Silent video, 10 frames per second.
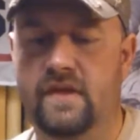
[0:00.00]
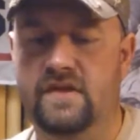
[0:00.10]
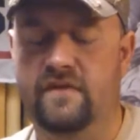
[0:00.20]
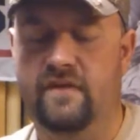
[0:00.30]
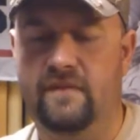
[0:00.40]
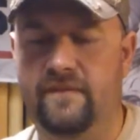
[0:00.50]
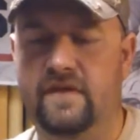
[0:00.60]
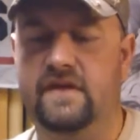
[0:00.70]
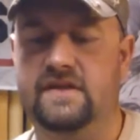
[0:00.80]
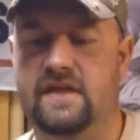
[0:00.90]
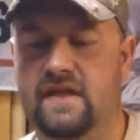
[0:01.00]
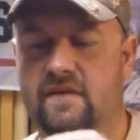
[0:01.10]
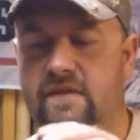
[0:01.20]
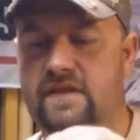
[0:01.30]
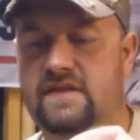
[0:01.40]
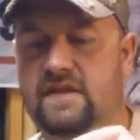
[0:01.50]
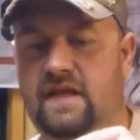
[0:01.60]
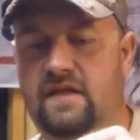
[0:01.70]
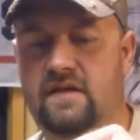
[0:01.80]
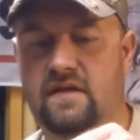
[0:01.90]
so far I'm very ecstatic with this
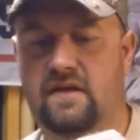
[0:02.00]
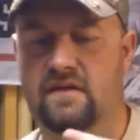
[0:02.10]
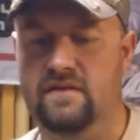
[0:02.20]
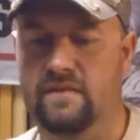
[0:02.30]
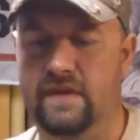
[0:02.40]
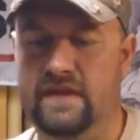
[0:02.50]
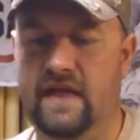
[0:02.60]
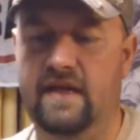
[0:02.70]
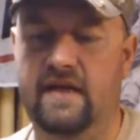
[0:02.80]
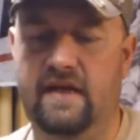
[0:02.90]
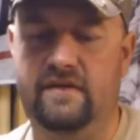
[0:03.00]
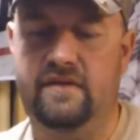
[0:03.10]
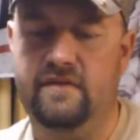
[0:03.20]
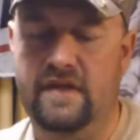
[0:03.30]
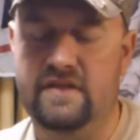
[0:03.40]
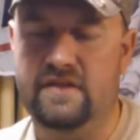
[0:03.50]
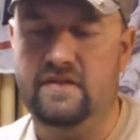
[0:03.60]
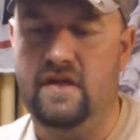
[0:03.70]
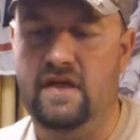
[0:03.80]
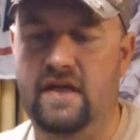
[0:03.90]
sight. I'll be taking it out to the range and
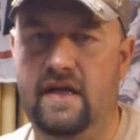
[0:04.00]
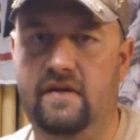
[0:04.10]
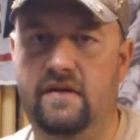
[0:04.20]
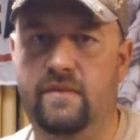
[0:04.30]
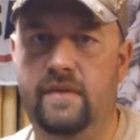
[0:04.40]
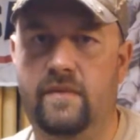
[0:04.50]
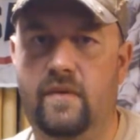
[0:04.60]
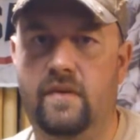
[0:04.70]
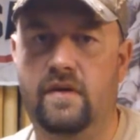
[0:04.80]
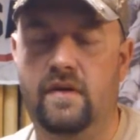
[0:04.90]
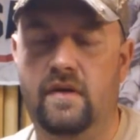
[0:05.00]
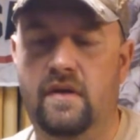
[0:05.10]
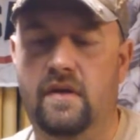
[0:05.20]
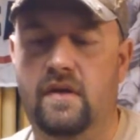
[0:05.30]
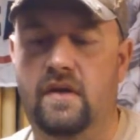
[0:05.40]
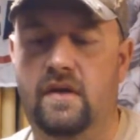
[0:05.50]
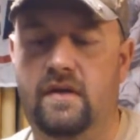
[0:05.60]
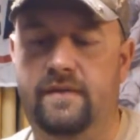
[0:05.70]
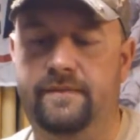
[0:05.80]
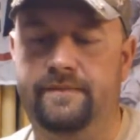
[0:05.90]
trying it out a little bit more
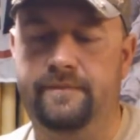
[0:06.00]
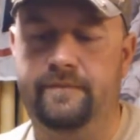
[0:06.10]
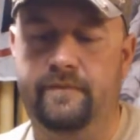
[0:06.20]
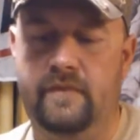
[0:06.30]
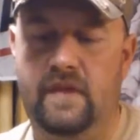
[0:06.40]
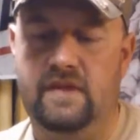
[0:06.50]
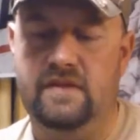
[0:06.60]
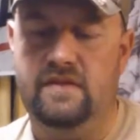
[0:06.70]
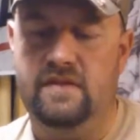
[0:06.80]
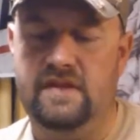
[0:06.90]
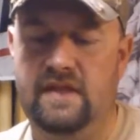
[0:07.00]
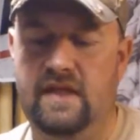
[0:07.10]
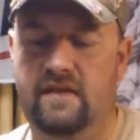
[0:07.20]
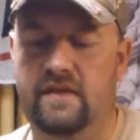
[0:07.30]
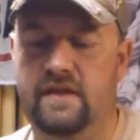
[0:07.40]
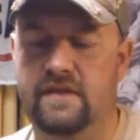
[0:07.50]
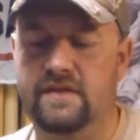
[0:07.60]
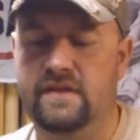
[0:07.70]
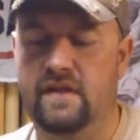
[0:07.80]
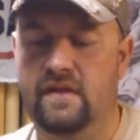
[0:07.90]
and seeing how it
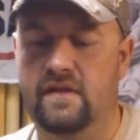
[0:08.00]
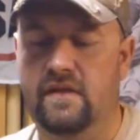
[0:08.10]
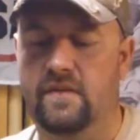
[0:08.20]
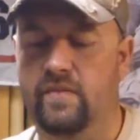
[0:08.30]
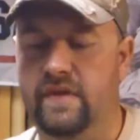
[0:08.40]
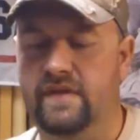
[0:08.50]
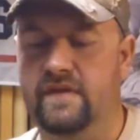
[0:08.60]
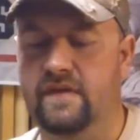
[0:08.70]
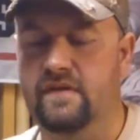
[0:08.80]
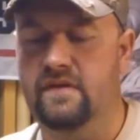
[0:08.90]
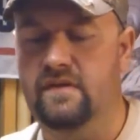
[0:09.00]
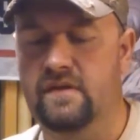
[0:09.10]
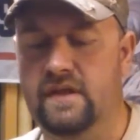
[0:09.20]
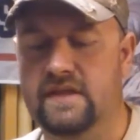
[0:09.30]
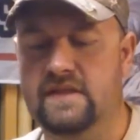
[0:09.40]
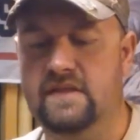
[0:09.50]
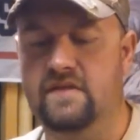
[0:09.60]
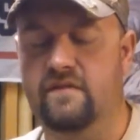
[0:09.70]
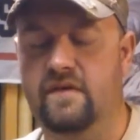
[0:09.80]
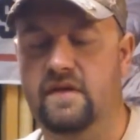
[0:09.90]
does. But like I said,
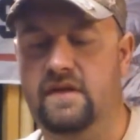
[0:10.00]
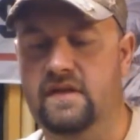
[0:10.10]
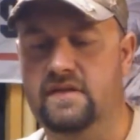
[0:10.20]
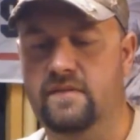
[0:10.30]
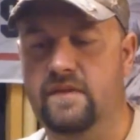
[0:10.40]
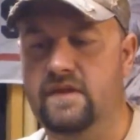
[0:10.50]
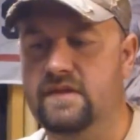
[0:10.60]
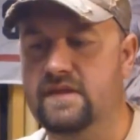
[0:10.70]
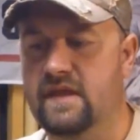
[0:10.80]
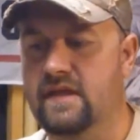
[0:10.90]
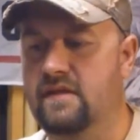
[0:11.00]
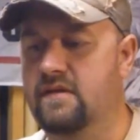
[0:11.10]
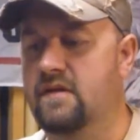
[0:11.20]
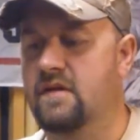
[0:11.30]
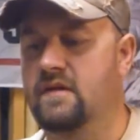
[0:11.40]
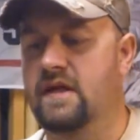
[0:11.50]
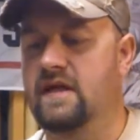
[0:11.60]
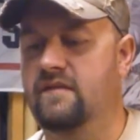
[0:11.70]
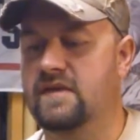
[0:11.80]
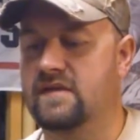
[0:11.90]
so far I think it's a pretty good sight. And
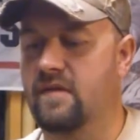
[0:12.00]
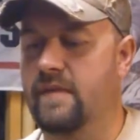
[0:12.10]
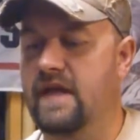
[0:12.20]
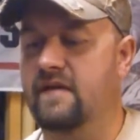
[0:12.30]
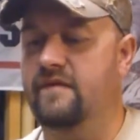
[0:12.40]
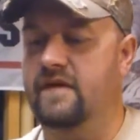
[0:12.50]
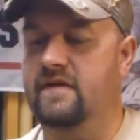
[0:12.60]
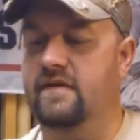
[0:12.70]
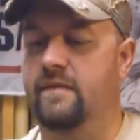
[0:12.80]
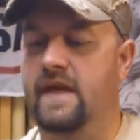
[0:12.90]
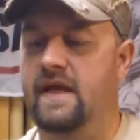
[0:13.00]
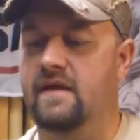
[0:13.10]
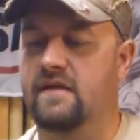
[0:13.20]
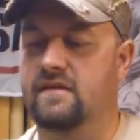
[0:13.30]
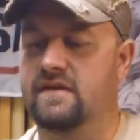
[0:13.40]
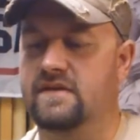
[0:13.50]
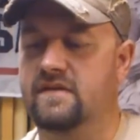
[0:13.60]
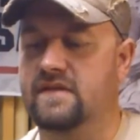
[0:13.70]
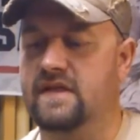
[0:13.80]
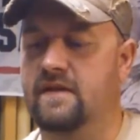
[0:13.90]
even this little magnifier on the back, this
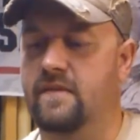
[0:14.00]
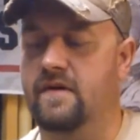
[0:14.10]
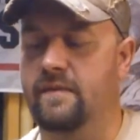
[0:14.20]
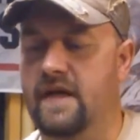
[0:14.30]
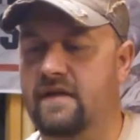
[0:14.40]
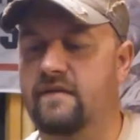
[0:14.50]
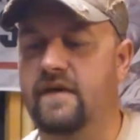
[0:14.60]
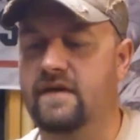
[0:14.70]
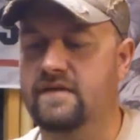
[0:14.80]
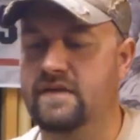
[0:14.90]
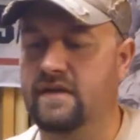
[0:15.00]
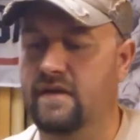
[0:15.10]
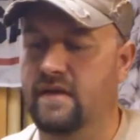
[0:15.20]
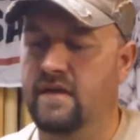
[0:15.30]
little sight mark magnifier is a